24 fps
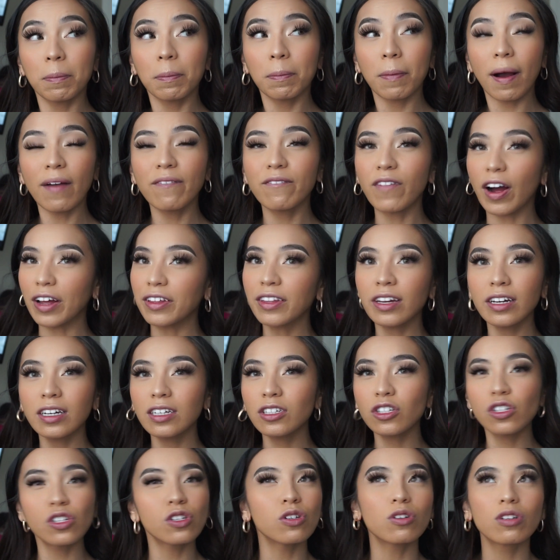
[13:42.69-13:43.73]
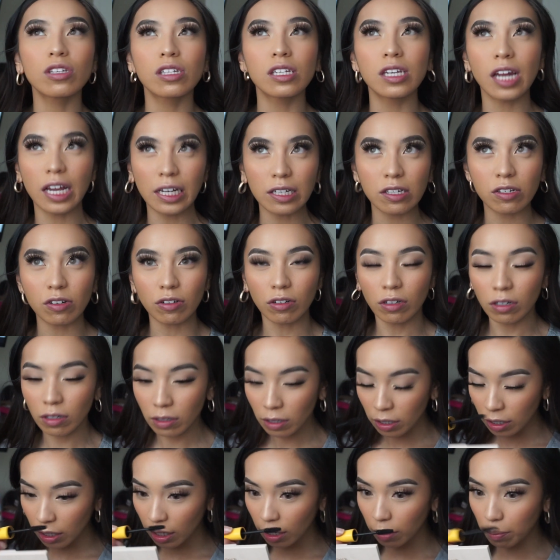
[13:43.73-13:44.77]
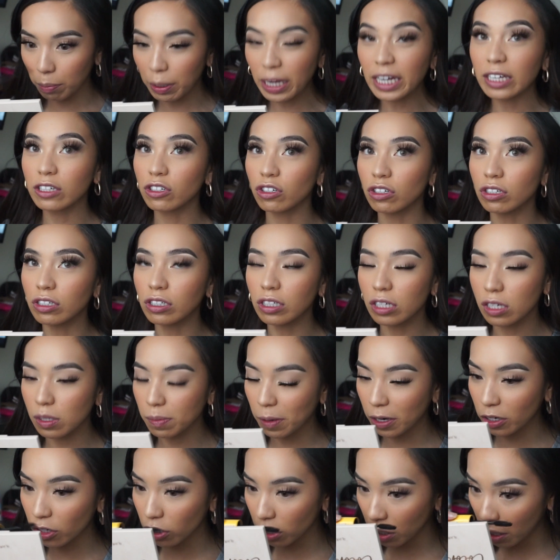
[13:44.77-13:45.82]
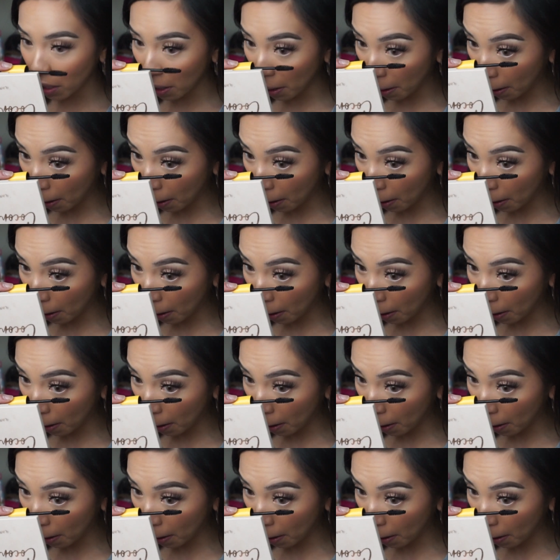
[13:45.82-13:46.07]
I find that it just looks nicer in pictures especially.